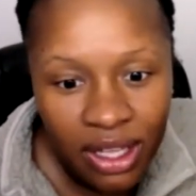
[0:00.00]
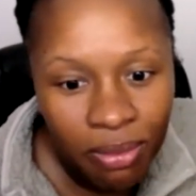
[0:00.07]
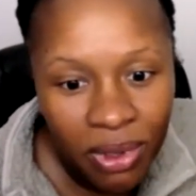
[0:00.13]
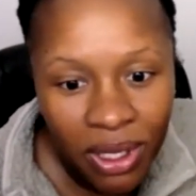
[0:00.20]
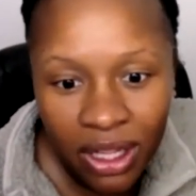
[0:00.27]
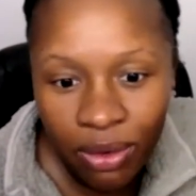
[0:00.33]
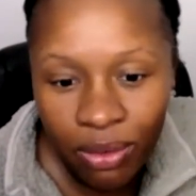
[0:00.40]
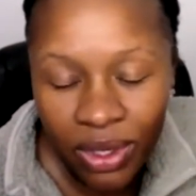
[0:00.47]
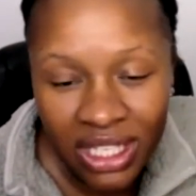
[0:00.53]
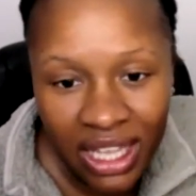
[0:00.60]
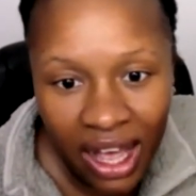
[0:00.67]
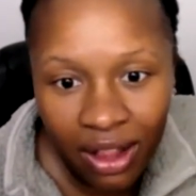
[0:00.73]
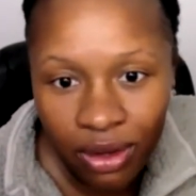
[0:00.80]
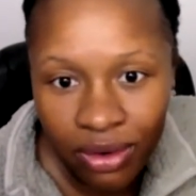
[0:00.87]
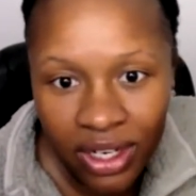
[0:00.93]
Typically with
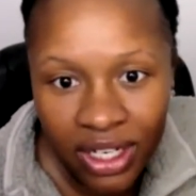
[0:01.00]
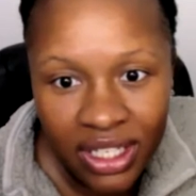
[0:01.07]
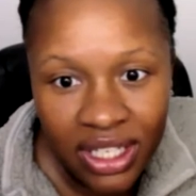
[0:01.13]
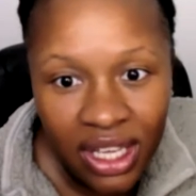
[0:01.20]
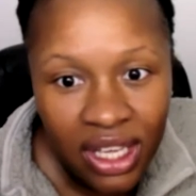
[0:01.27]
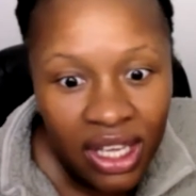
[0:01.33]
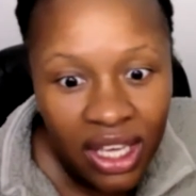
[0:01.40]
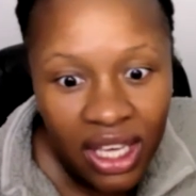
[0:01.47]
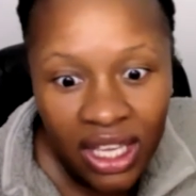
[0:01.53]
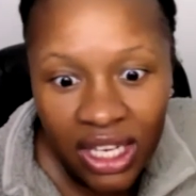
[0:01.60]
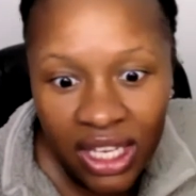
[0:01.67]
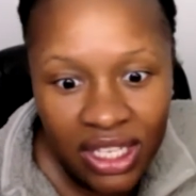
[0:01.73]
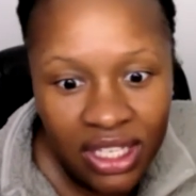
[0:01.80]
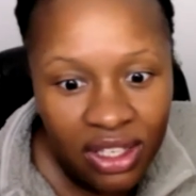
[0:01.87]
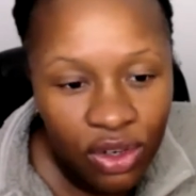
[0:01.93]
salaries,
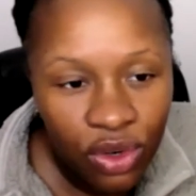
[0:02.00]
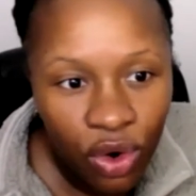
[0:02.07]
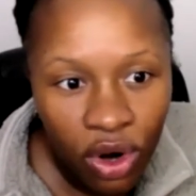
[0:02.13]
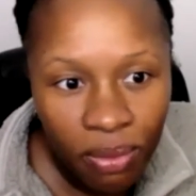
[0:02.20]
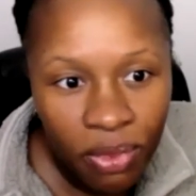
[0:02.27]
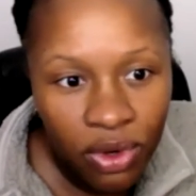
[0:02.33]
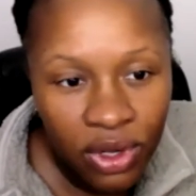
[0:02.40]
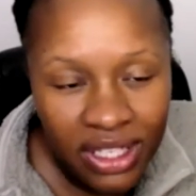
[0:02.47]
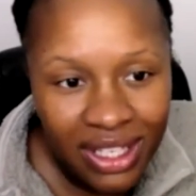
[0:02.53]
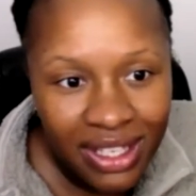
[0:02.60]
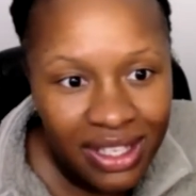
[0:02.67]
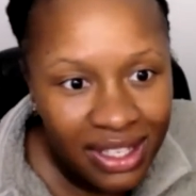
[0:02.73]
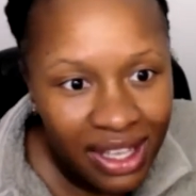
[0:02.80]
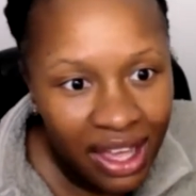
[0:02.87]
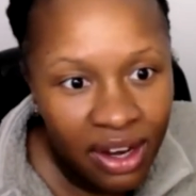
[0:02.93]
it's a
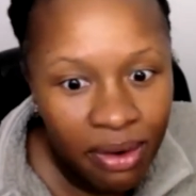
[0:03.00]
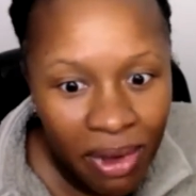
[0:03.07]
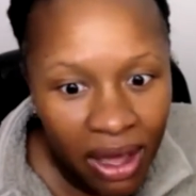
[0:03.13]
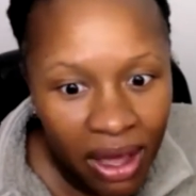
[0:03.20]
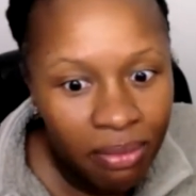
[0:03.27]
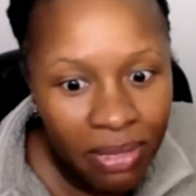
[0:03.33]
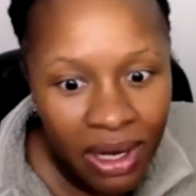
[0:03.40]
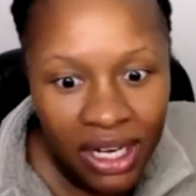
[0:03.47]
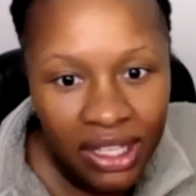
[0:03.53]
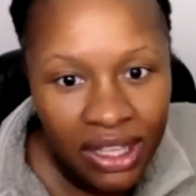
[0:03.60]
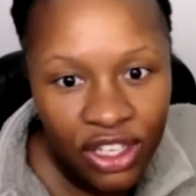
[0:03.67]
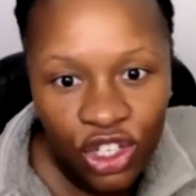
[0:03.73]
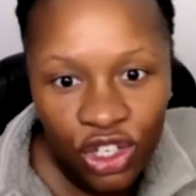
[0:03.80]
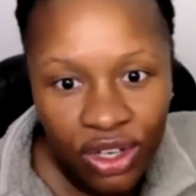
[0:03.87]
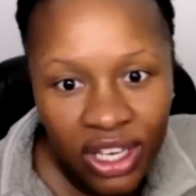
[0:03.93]
set amount of money
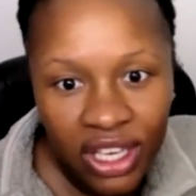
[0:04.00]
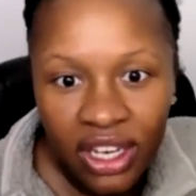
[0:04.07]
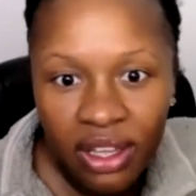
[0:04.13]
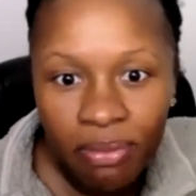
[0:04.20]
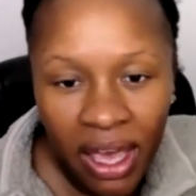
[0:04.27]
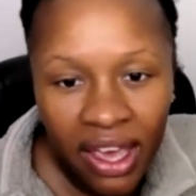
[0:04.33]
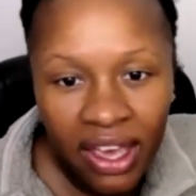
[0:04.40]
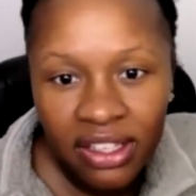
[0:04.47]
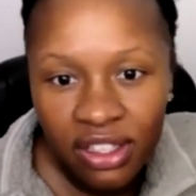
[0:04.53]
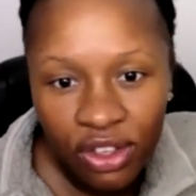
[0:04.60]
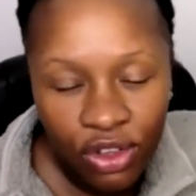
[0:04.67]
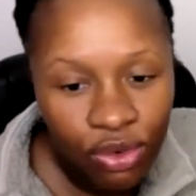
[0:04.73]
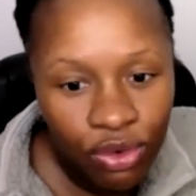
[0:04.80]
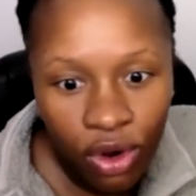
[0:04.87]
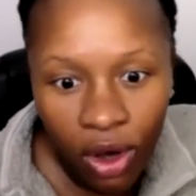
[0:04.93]
that you're getting paid. So
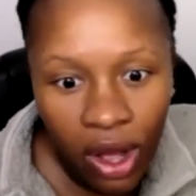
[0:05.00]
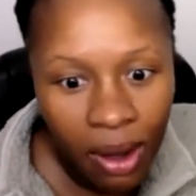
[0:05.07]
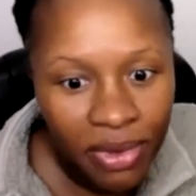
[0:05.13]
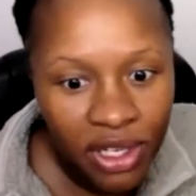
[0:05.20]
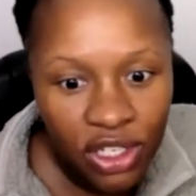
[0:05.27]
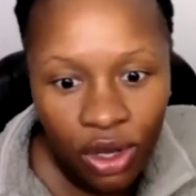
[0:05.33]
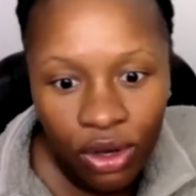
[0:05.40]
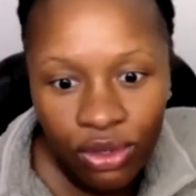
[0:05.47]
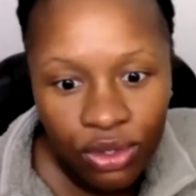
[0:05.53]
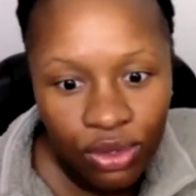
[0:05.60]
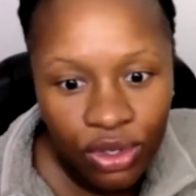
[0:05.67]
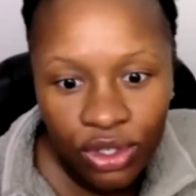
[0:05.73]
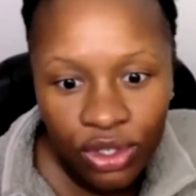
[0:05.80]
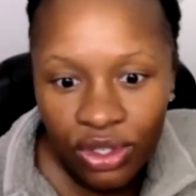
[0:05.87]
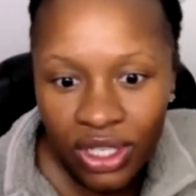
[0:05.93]
you know how much goes
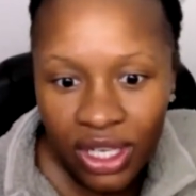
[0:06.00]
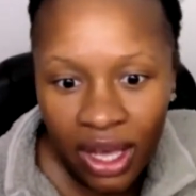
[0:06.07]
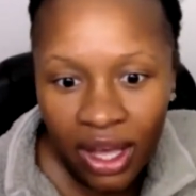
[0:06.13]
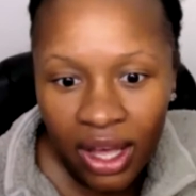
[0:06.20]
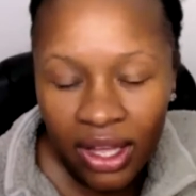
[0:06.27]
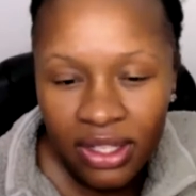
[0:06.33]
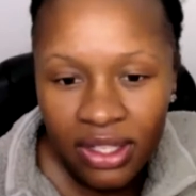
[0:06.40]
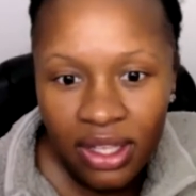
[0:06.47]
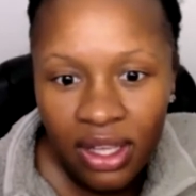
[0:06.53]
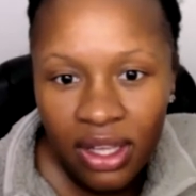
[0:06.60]
towards your tithes.